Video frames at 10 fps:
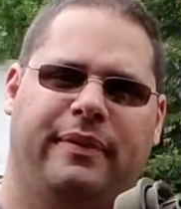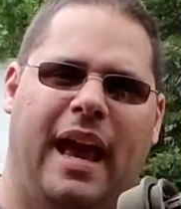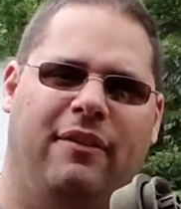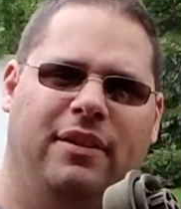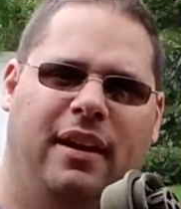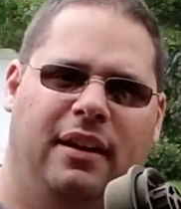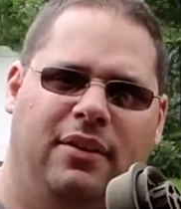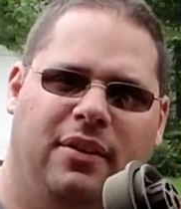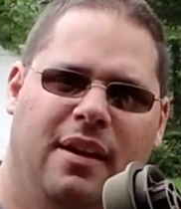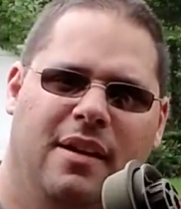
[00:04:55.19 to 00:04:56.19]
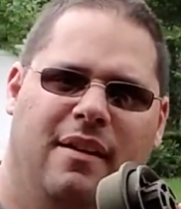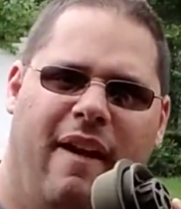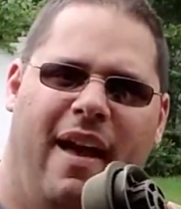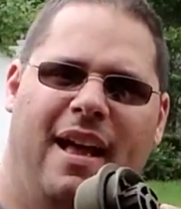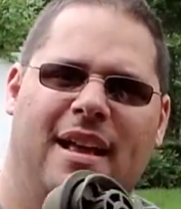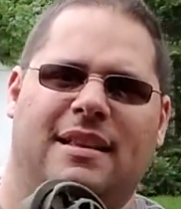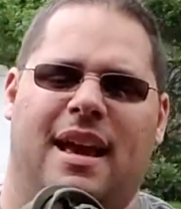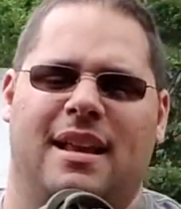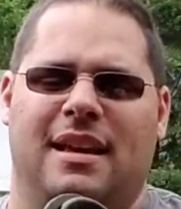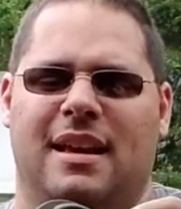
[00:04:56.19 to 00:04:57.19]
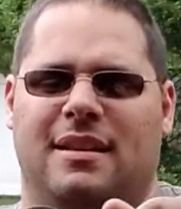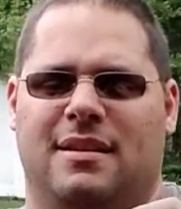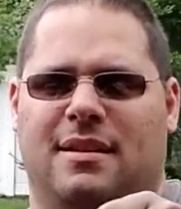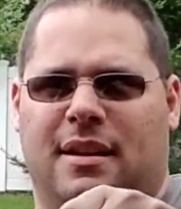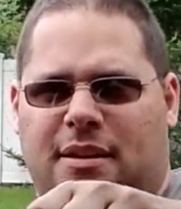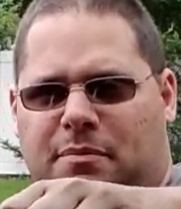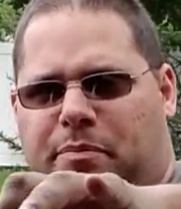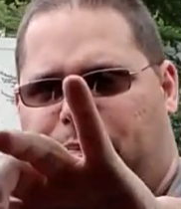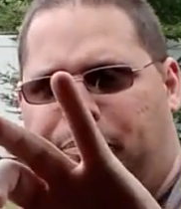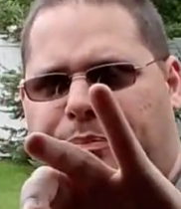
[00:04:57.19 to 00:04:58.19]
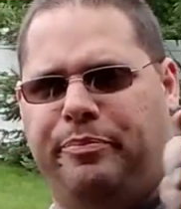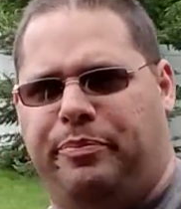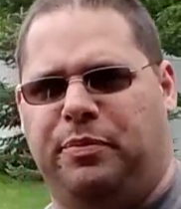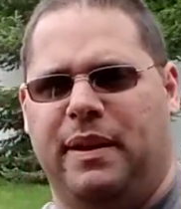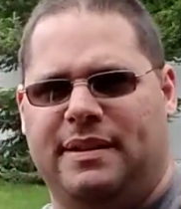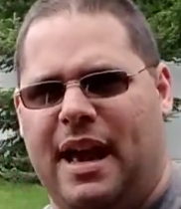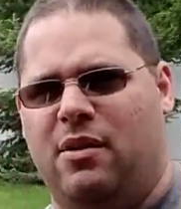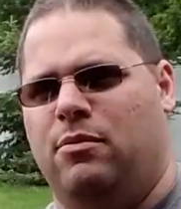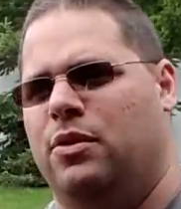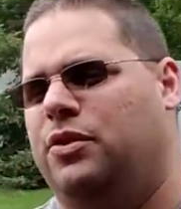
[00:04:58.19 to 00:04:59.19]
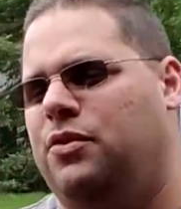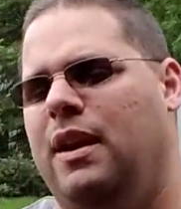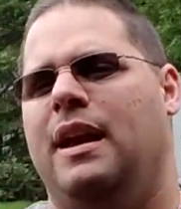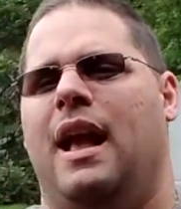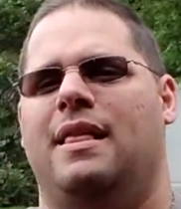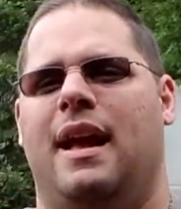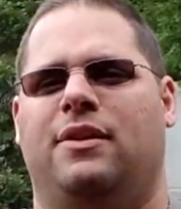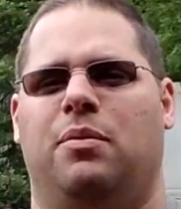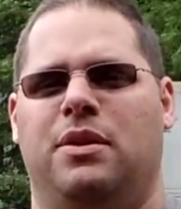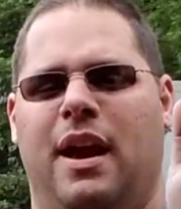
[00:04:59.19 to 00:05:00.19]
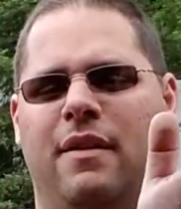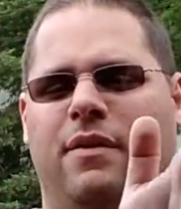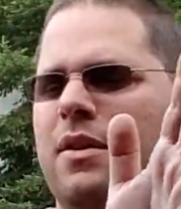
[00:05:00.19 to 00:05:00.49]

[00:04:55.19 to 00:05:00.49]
cavitates, and then it spits out more string, and that's when you have the